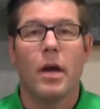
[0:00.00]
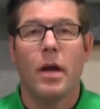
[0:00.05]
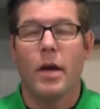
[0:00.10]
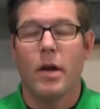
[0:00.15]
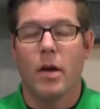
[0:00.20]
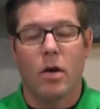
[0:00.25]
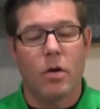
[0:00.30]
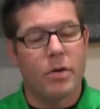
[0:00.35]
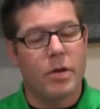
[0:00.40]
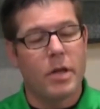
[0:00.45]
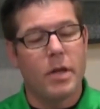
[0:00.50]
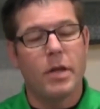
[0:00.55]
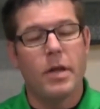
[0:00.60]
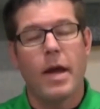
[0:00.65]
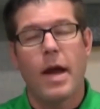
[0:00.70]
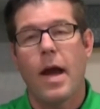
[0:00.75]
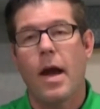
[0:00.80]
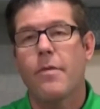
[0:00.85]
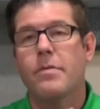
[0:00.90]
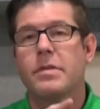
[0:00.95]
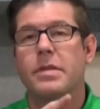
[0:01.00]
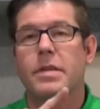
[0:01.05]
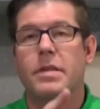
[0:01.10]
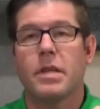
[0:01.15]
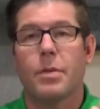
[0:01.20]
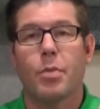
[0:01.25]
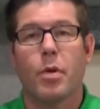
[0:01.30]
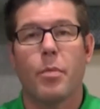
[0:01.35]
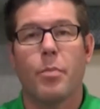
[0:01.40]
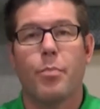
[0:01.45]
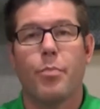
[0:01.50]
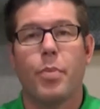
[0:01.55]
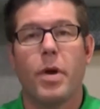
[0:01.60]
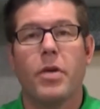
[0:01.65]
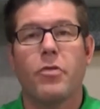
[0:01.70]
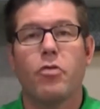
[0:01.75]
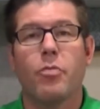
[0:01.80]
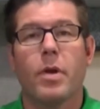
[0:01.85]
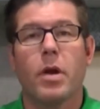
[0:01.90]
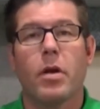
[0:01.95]
and all you need to have is a separate
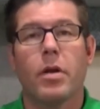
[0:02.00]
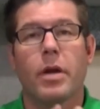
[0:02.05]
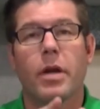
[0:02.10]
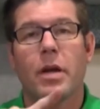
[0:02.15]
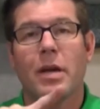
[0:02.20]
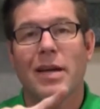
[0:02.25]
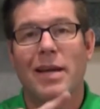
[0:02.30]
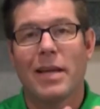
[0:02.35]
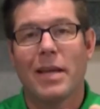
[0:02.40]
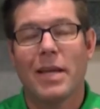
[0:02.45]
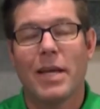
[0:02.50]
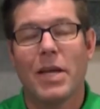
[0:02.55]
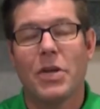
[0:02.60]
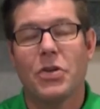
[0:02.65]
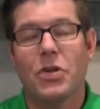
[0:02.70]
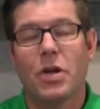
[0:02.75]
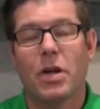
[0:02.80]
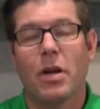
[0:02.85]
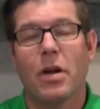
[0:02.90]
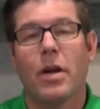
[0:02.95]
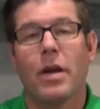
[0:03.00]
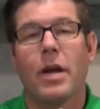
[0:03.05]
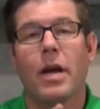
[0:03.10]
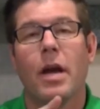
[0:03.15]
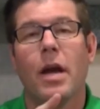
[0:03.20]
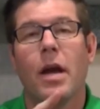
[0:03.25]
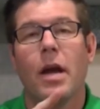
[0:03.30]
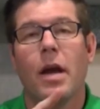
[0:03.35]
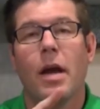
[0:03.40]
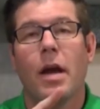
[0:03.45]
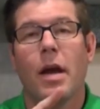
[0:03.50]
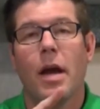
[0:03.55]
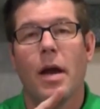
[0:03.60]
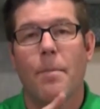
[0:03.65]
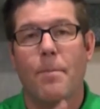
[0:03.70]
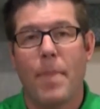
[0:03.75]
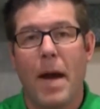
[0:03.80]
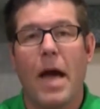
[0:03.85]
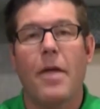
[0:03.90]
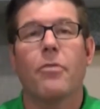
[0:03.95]
bedroom area, kitchen area,
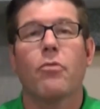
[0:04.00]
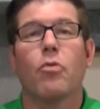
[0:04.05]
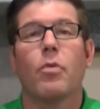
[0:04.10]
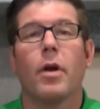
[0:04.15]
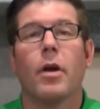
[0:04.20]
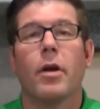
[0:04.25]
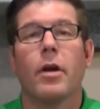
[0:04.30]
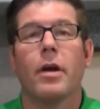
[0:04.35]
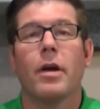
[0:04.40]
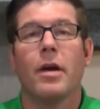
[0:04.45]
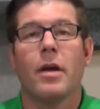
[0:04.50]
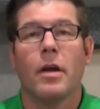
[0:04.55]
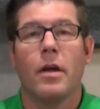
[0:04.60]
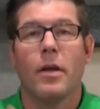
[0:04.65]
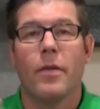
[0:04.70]
and bathroom area.